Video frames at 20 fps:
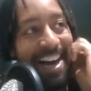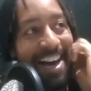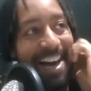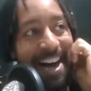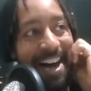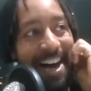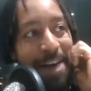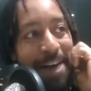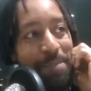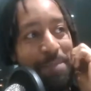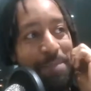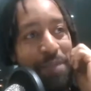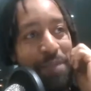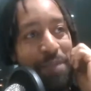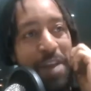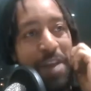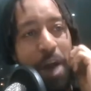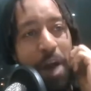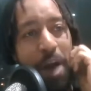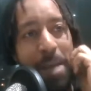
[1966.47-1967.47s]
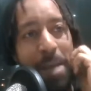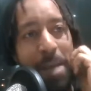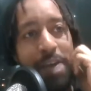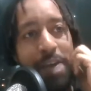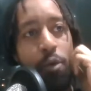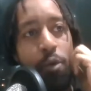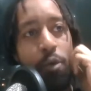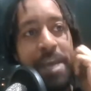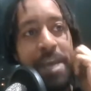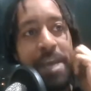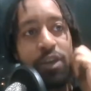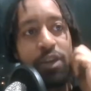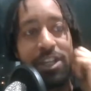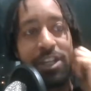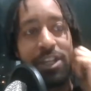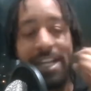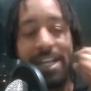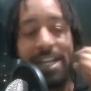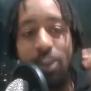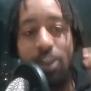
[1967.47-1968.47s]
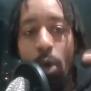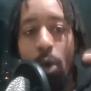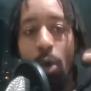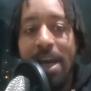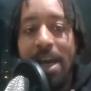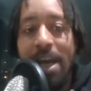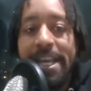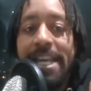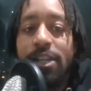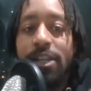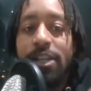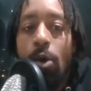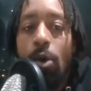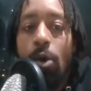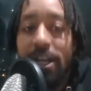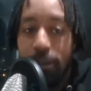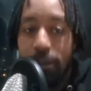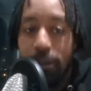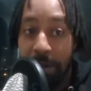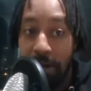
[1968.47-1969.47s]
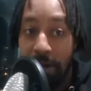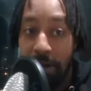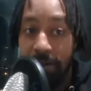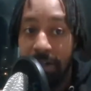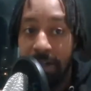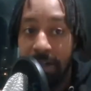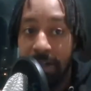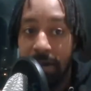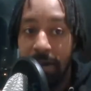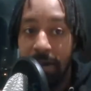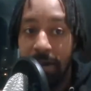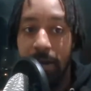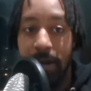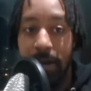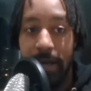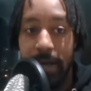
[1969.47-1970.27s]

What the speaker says: No, but it will be interesting. It is quite Spursy.